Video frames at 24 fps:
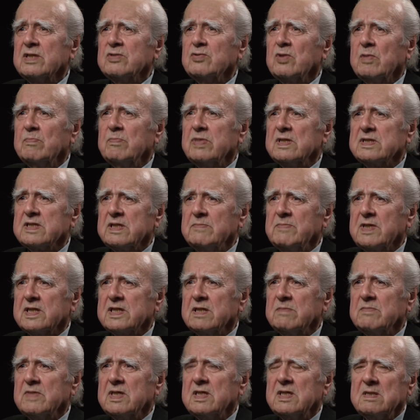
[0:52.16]
was recalled
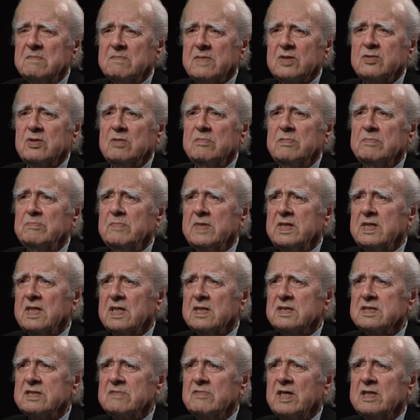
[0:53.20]
later and was
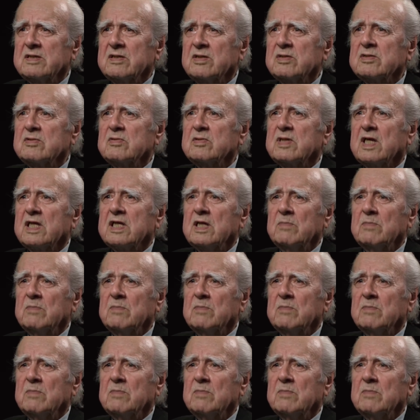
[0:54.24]
allocated to